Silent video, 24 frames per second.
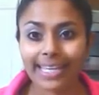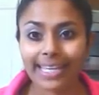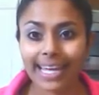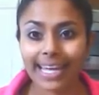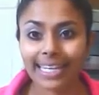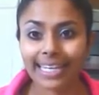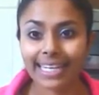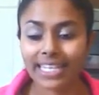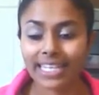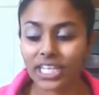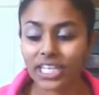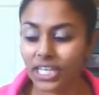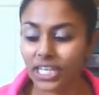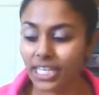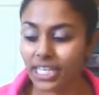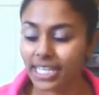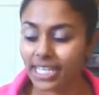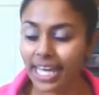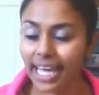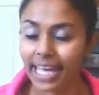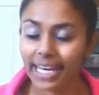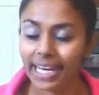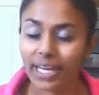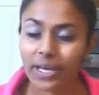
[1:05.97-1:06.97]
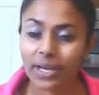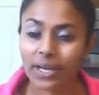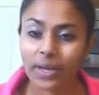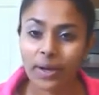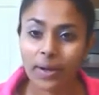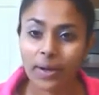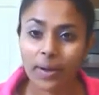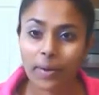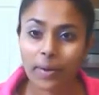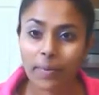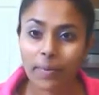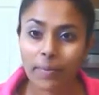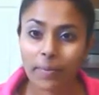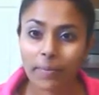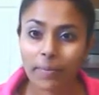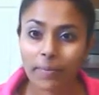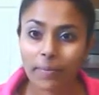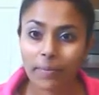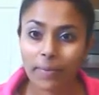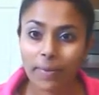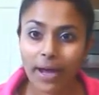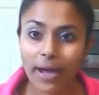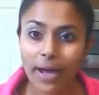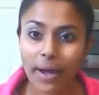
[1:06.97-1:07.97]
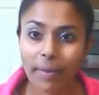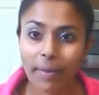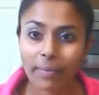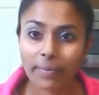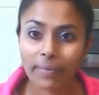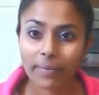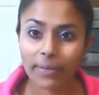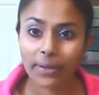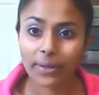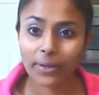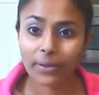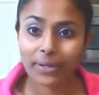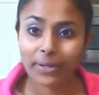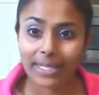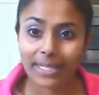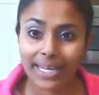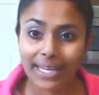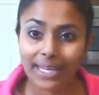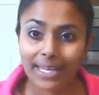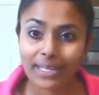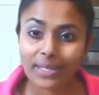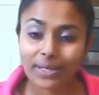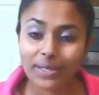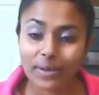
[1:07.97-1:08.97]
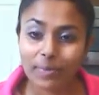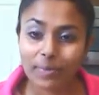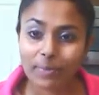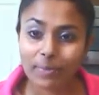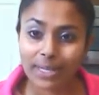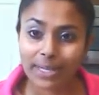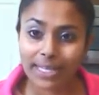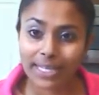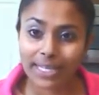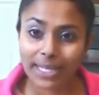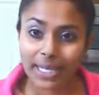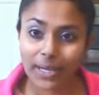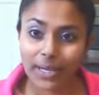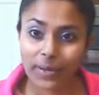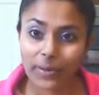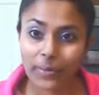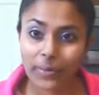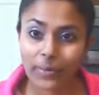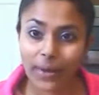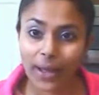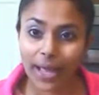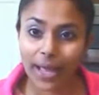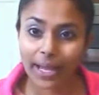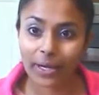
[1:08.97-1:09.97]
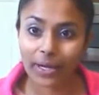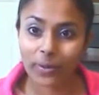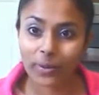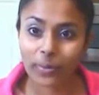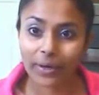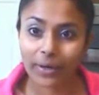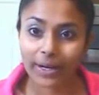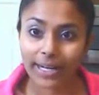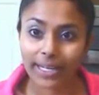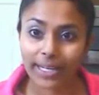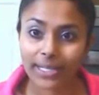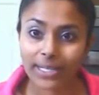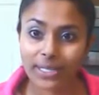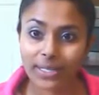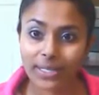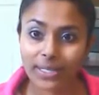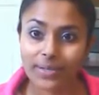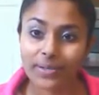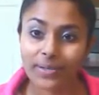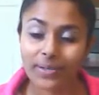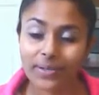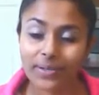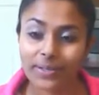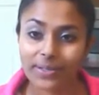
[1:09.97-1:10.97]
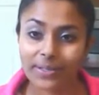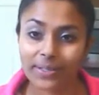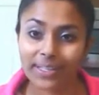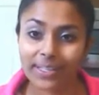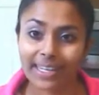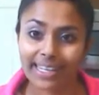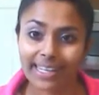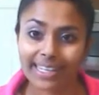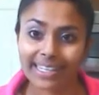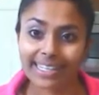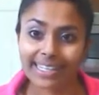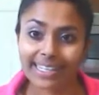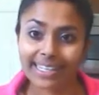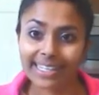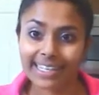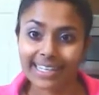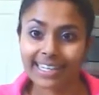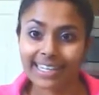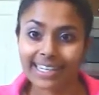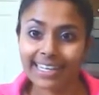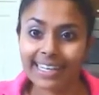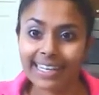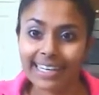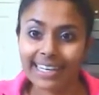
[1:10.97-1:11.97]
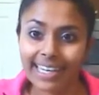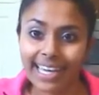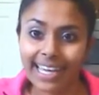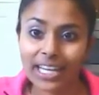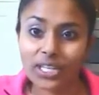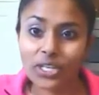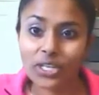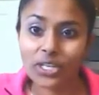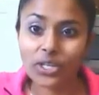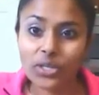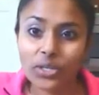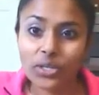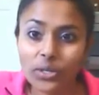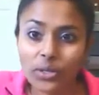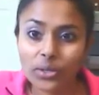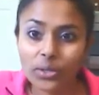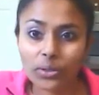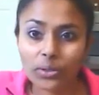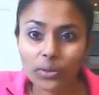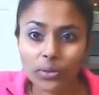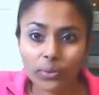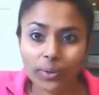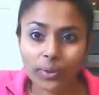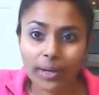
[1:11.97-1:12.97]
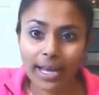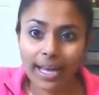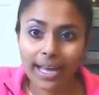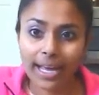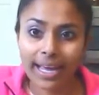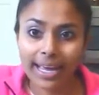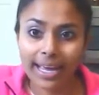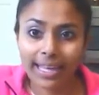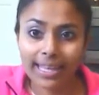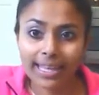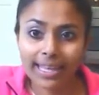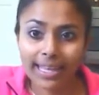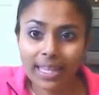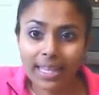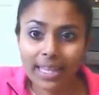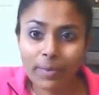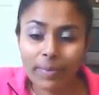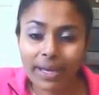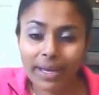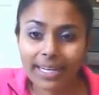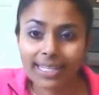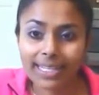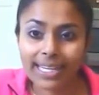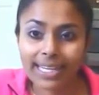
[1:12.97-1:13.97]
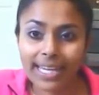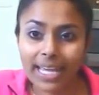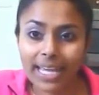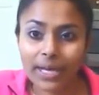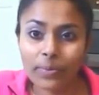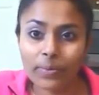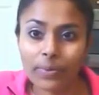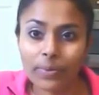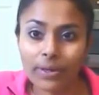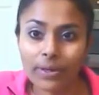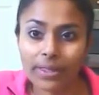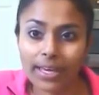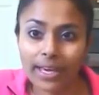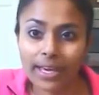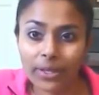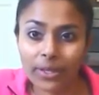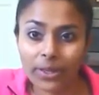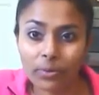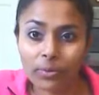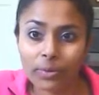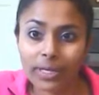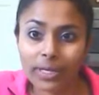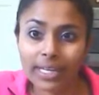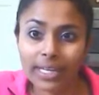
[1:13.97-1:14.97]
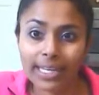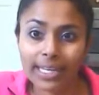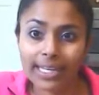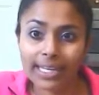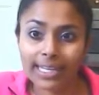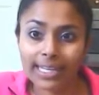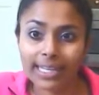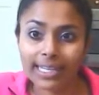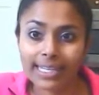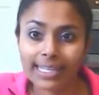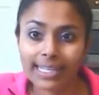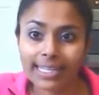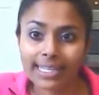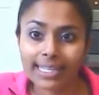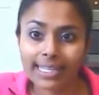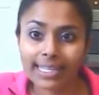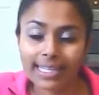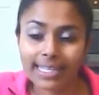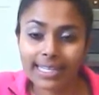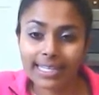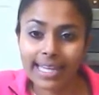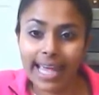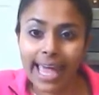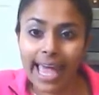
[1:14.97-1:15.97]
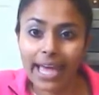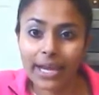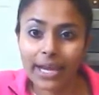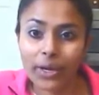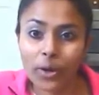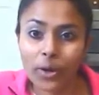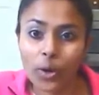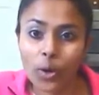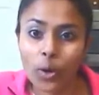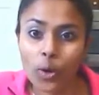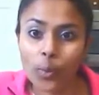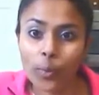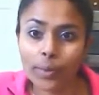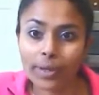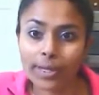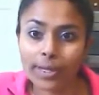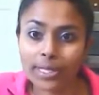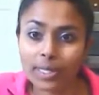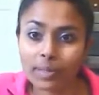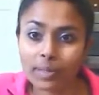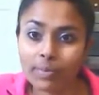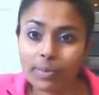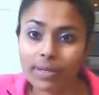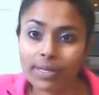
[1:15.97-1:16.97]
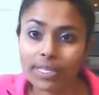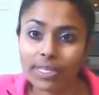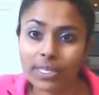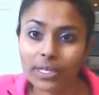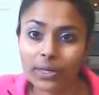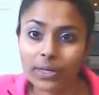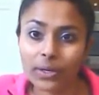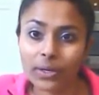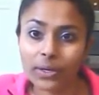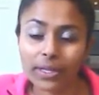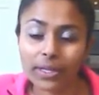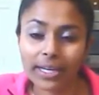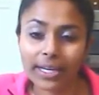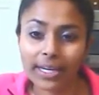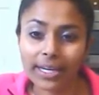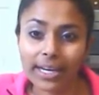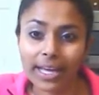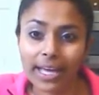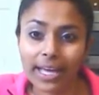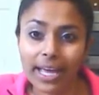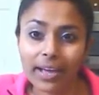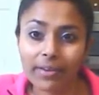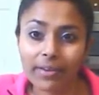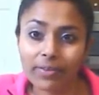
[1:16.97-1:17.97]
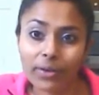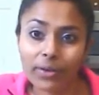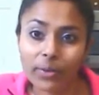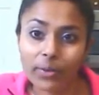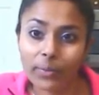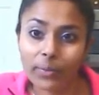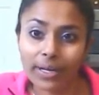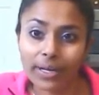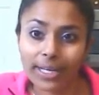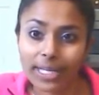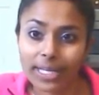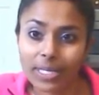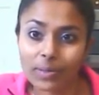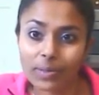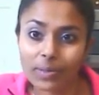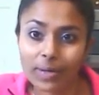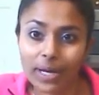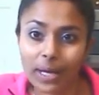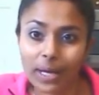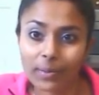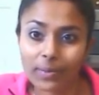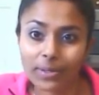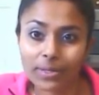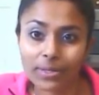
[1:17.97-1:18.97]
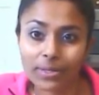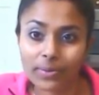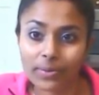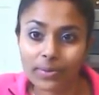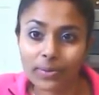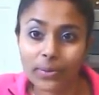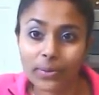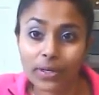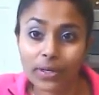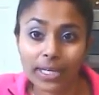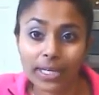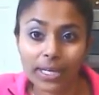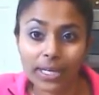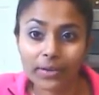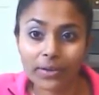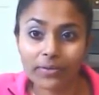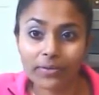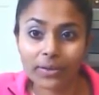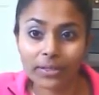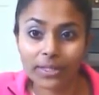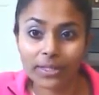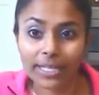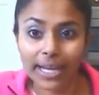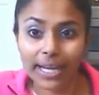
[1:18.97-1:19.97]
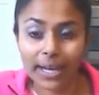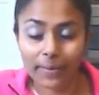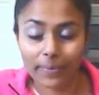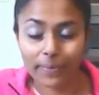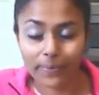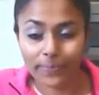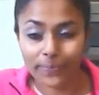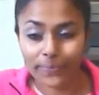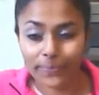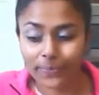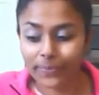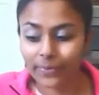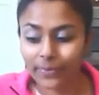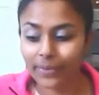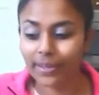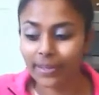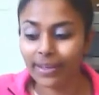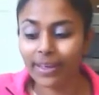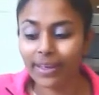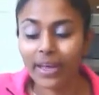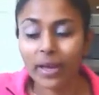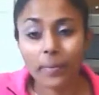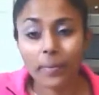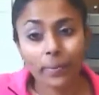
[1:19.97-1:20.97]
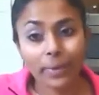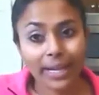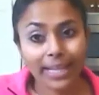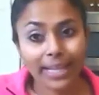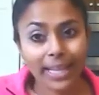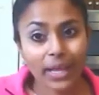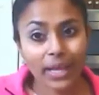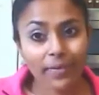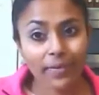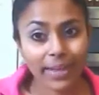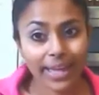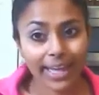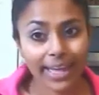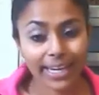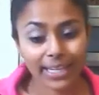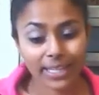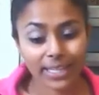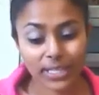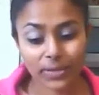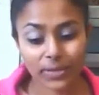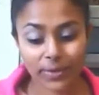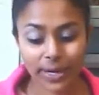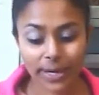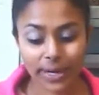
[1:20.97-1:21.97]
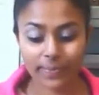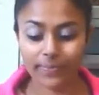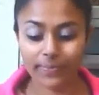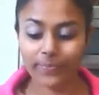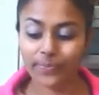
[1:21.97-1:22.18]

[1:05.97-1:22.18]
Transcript: And she said, "Mom, your day is so busy when we're at school." And it's true. I think that my day with three kids at home is busier than it ever was when I was working full time. But I love it, and it's great.